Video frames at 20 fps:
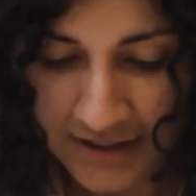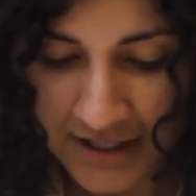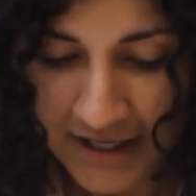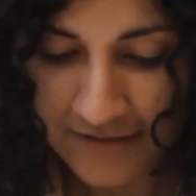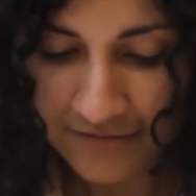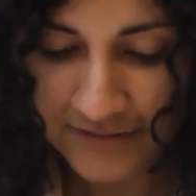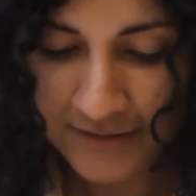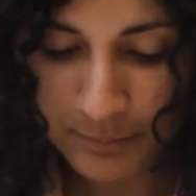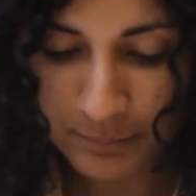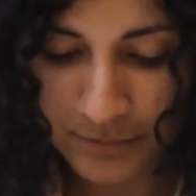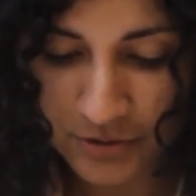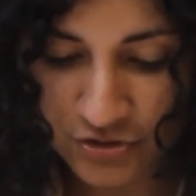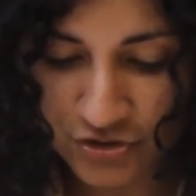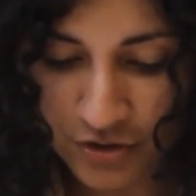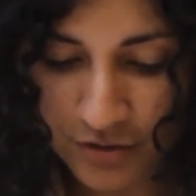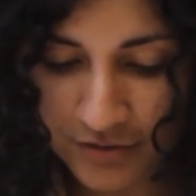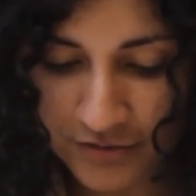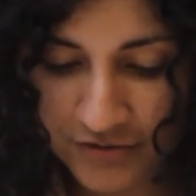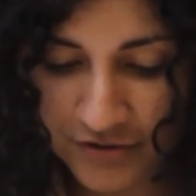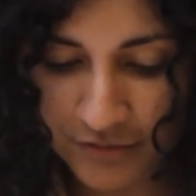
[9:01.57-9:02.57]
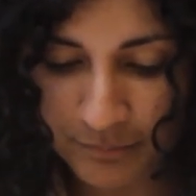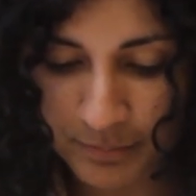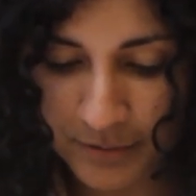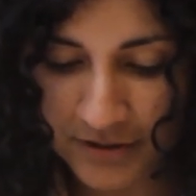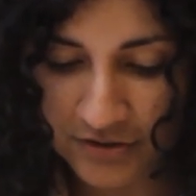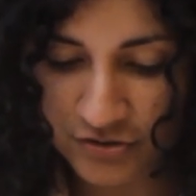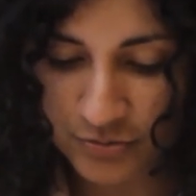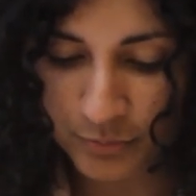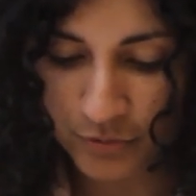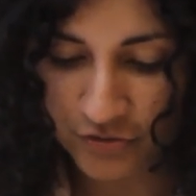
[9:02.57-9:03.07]
If the majority of
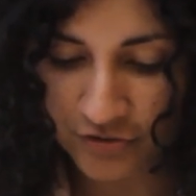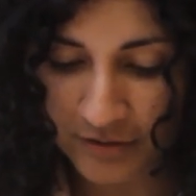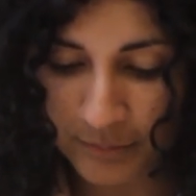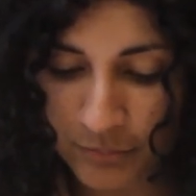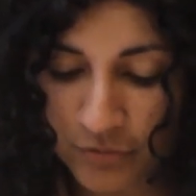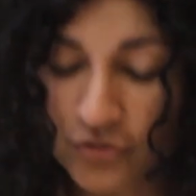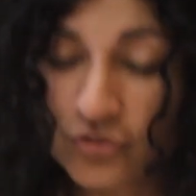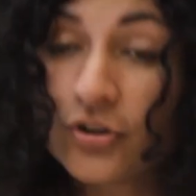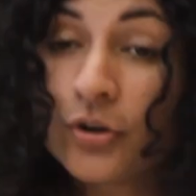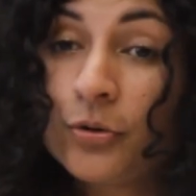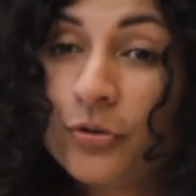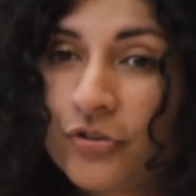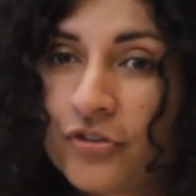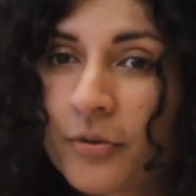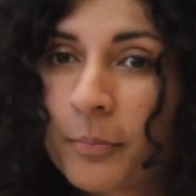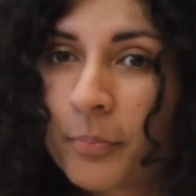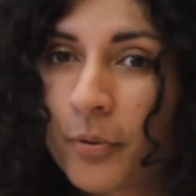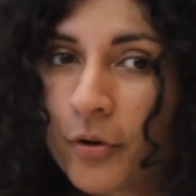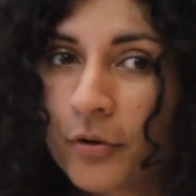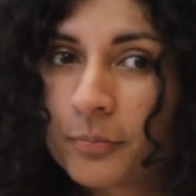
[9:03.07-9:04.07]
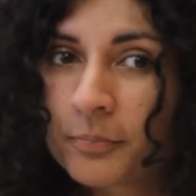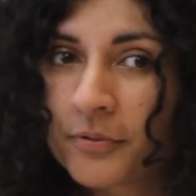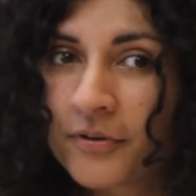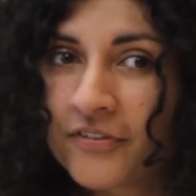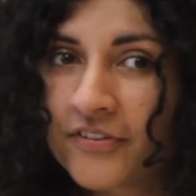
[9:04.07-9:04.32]
British Muslims do support